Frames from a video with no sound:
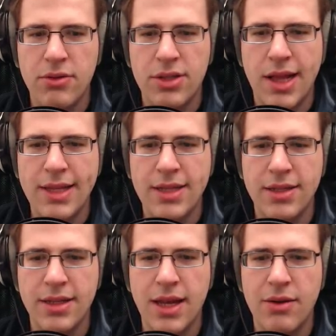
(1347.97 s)
those
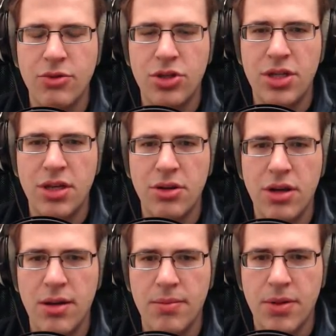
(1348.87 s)
letters again would cheer her
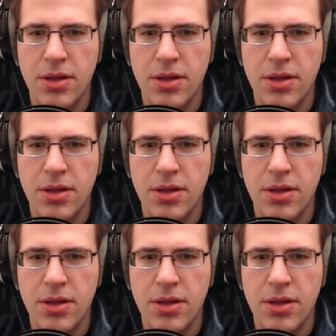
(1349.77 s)
up.